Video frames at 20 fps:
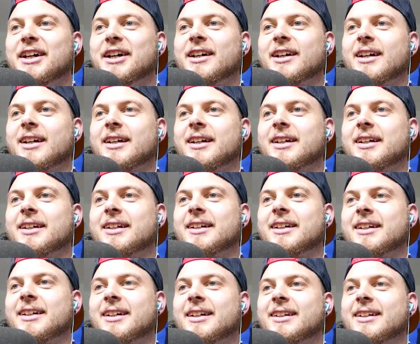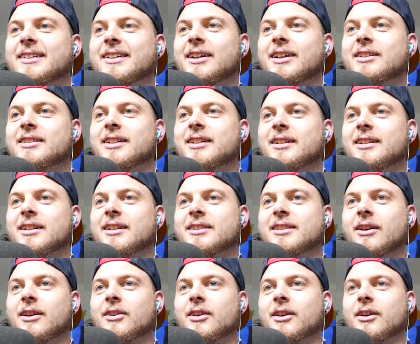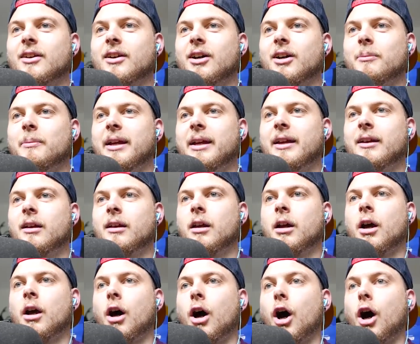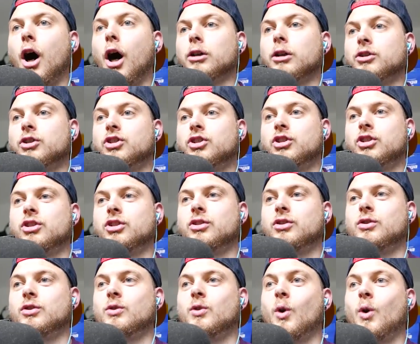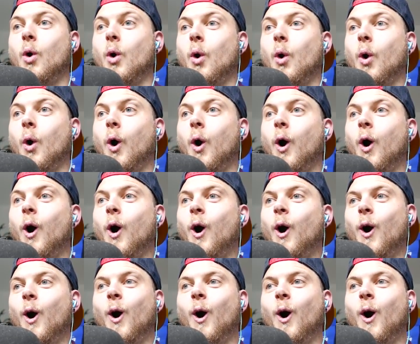I was whacking it backwards for some reason. Oh. oh. going on goal, mate. Why what? is the red guy whacking it the wrong way?